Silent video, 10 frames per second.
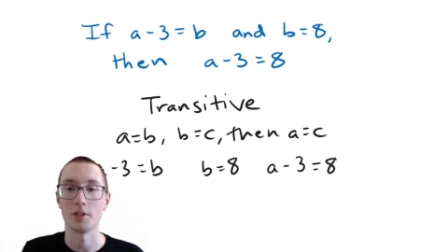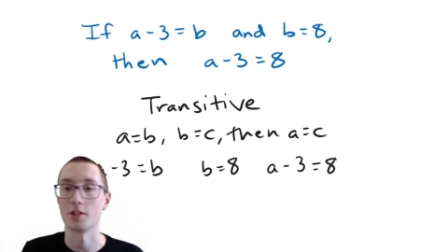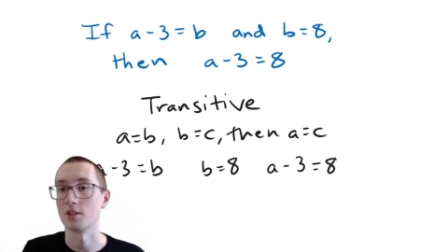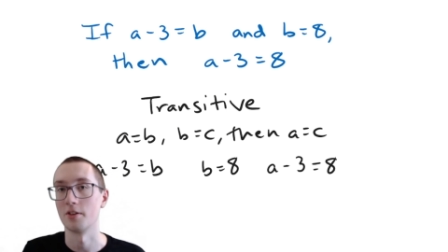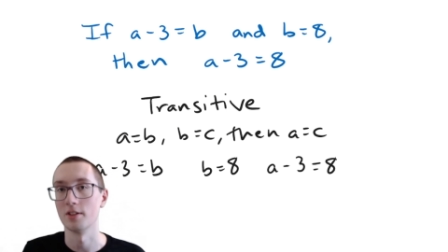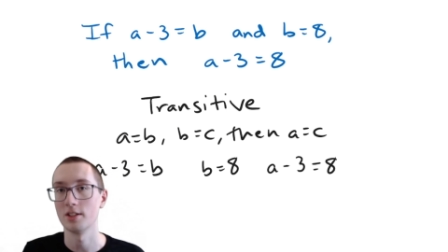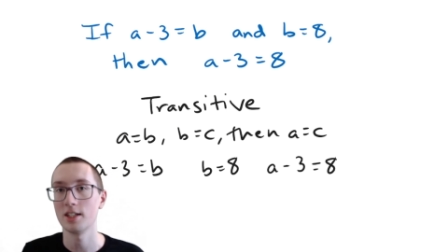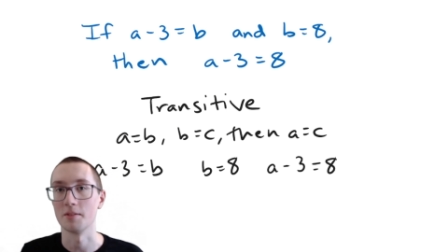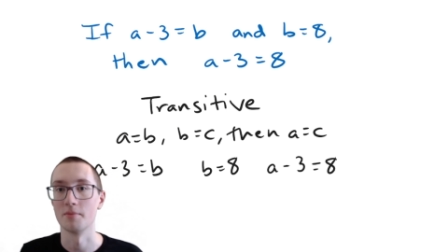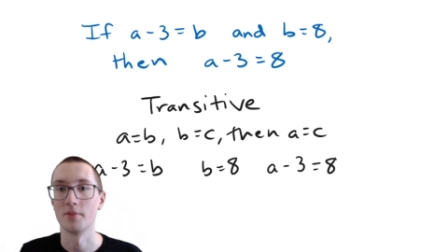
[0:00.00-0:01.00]
because they're the
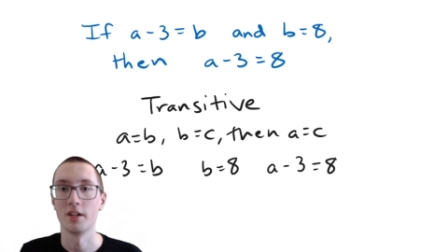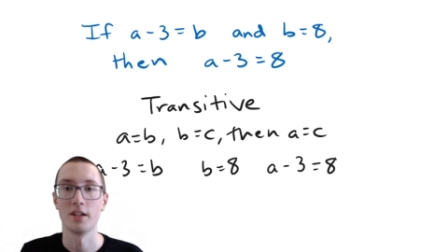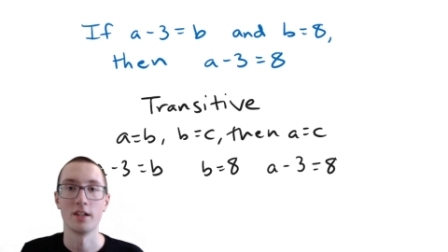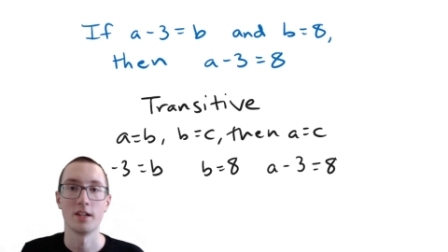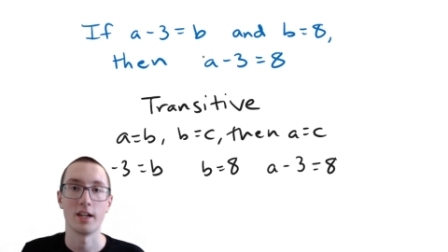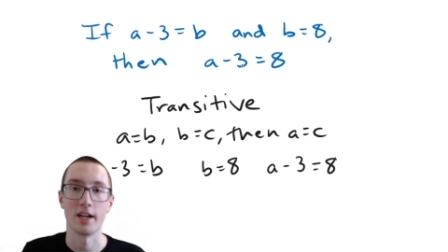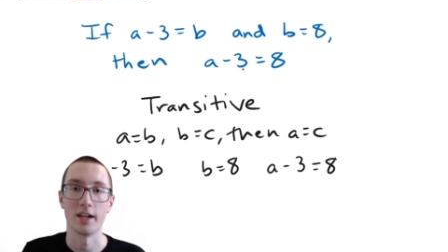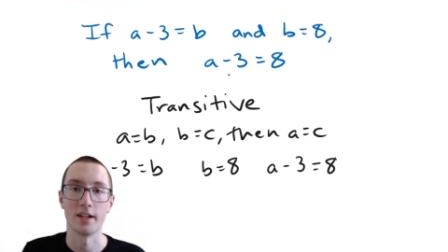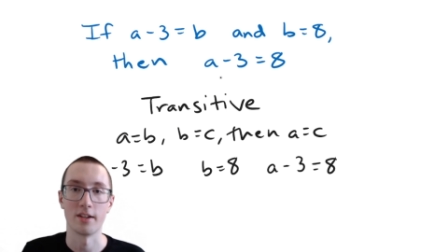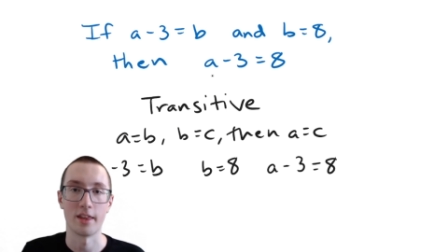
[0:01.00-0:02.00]
same.
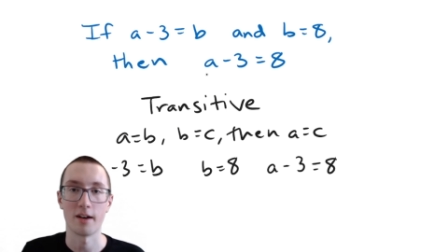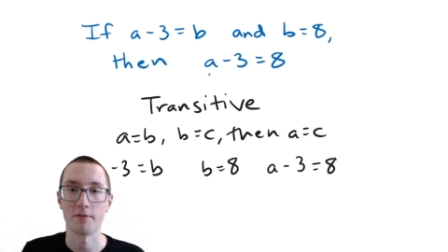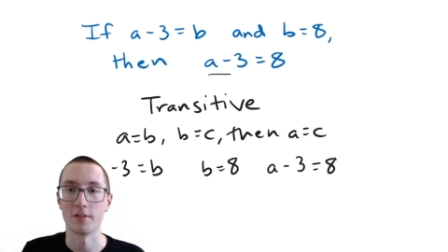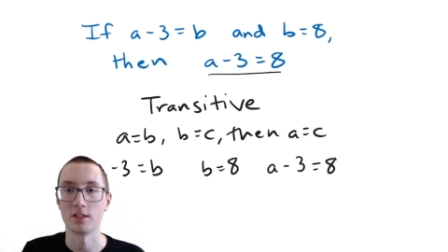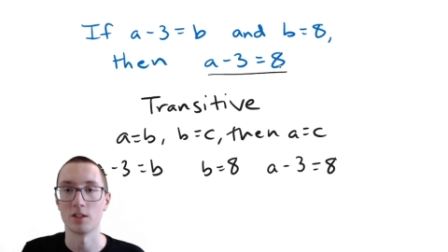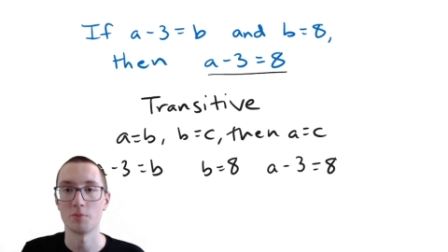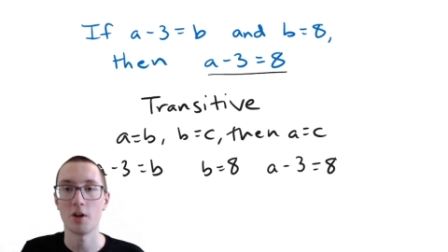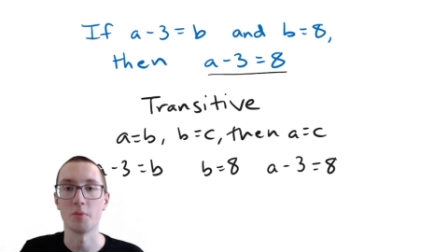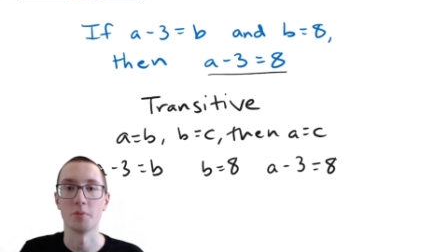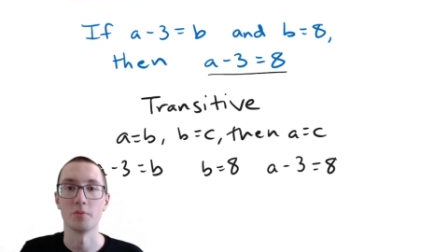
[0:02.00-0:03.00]
And that fits this
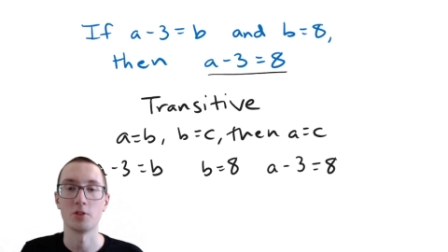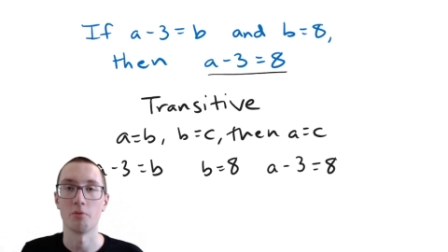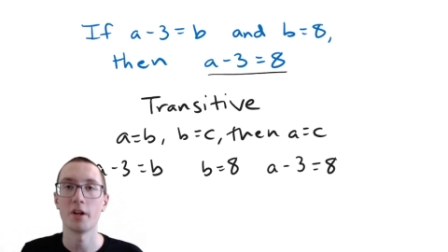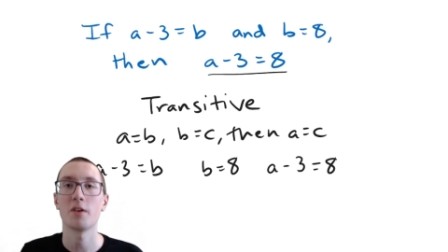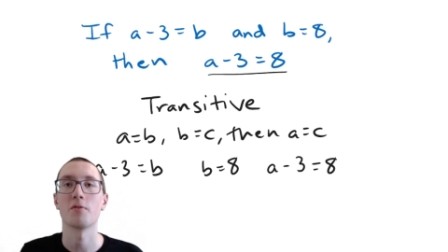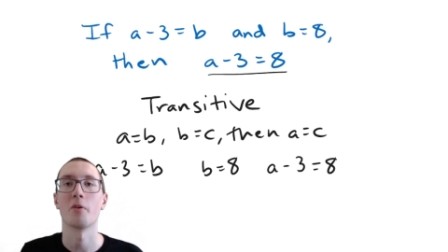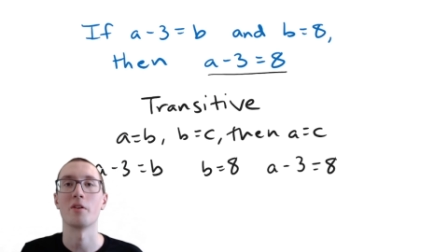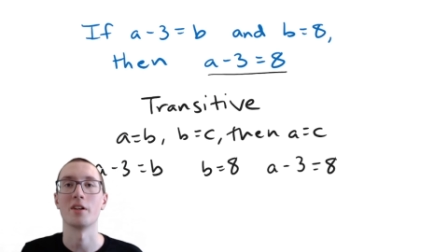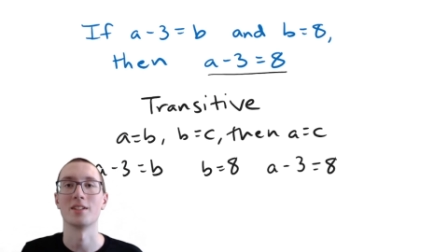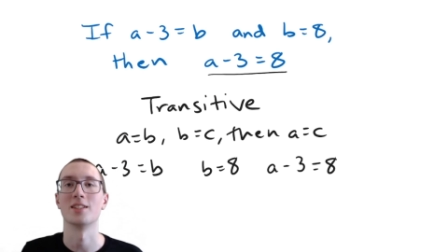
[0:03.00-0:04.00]
problem. So
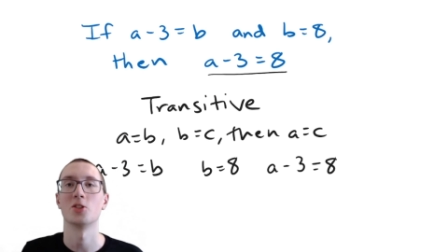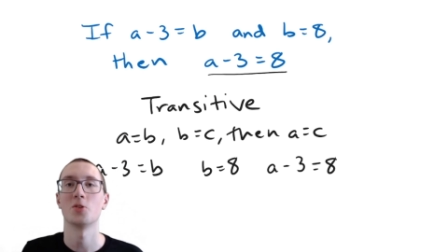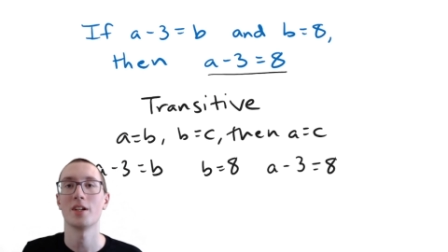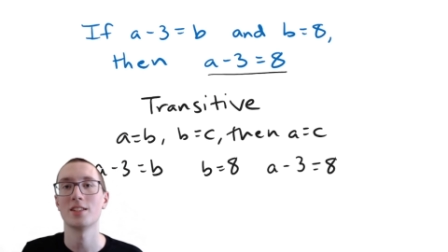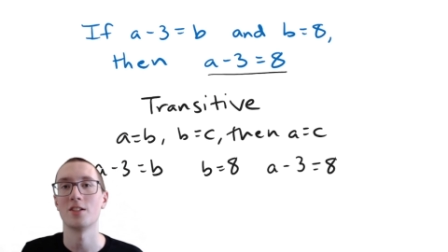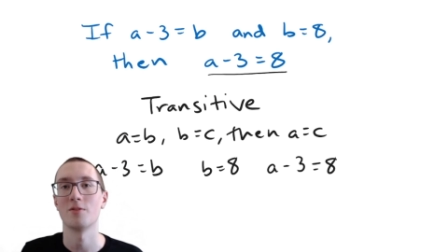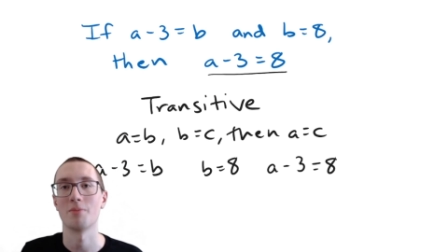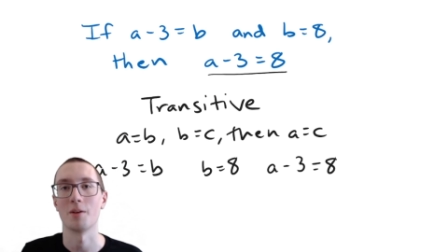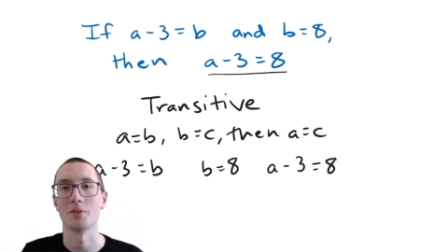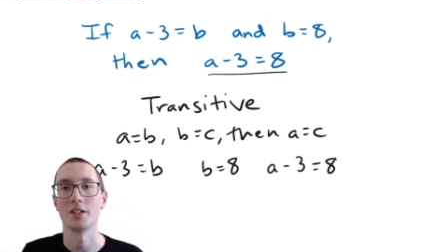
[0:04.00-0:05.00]
therefore, it's the transitive
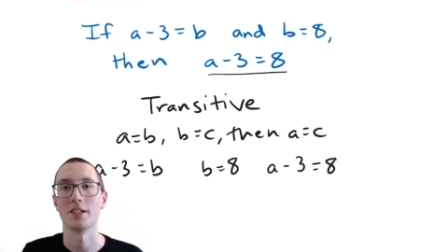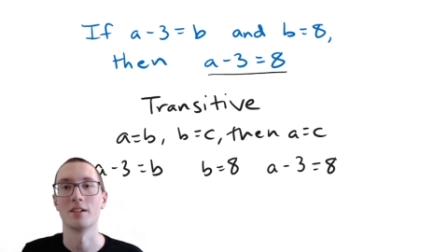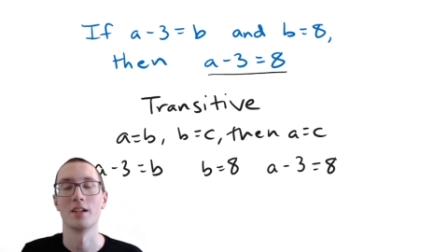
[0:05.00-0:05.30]
property,